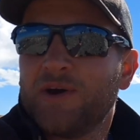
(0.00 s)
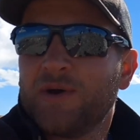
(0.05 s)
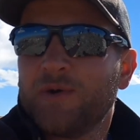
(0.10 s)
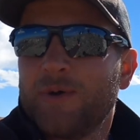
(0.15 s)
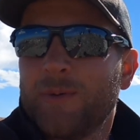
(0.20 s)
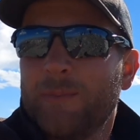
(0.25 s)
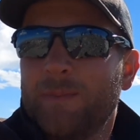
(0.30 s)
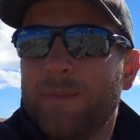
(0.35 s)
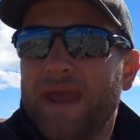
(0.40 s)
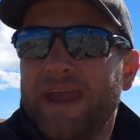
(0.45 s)

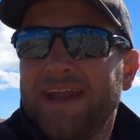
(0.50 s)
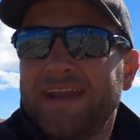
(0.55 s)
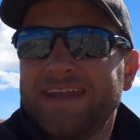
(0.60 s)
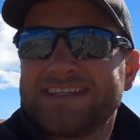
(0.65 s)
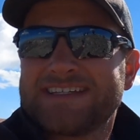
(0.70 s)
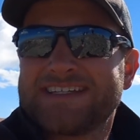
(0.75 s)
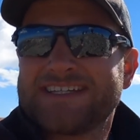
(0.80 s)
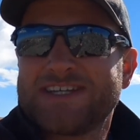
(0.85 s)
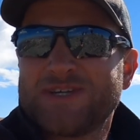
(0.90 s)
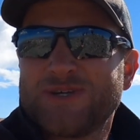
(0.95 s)
We made
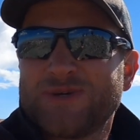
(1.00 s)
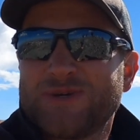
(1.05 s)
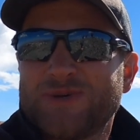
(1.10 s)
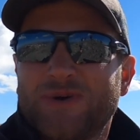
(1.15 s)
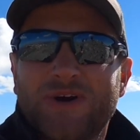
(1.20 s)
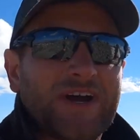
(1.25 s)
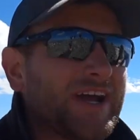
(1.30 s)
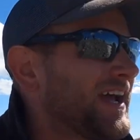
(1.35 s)
it to